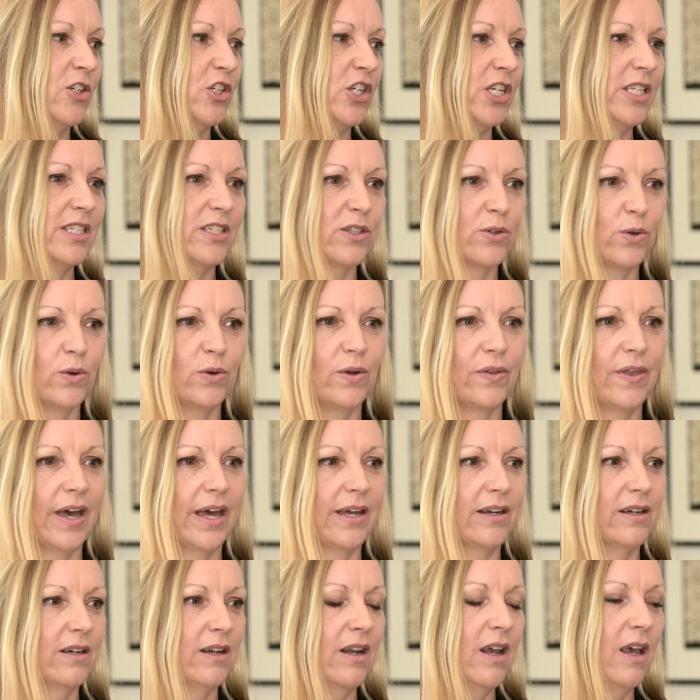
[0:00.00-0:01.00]
She saw
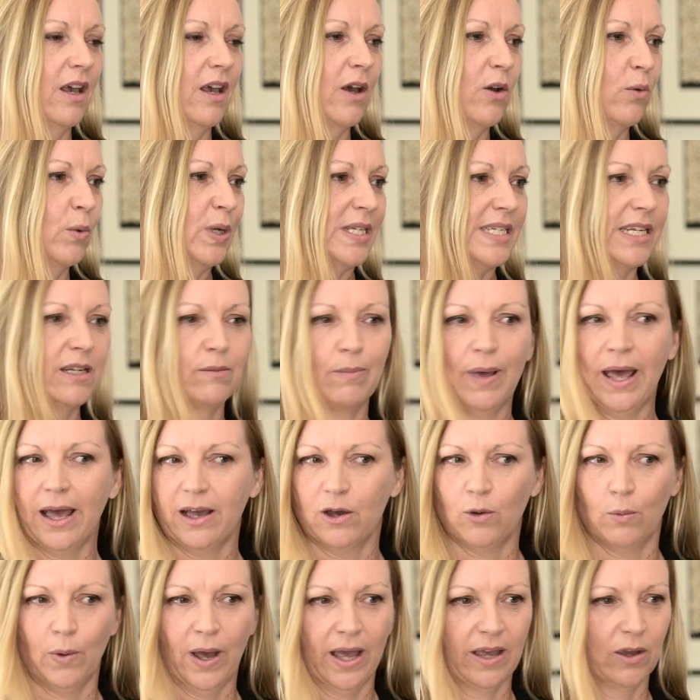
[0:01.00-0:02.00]
that we didn't
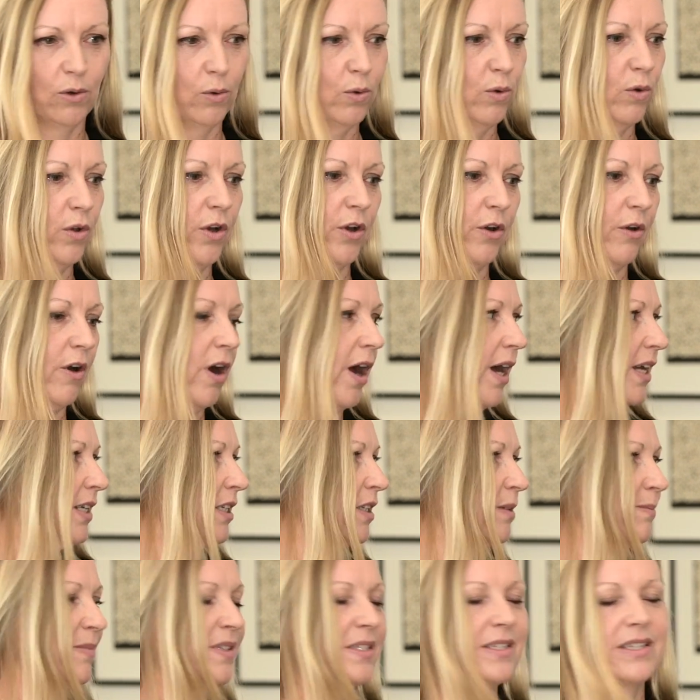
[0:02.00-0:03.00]
pack away all her
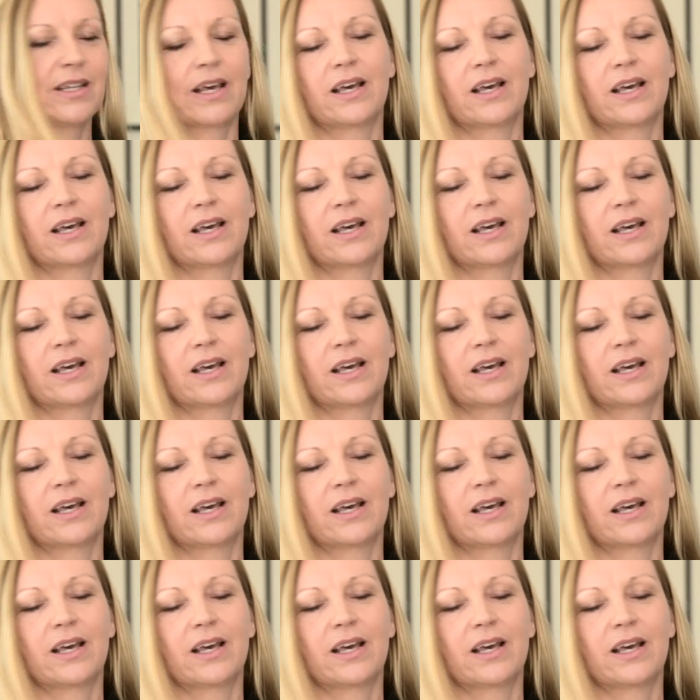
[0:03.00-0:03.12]
items,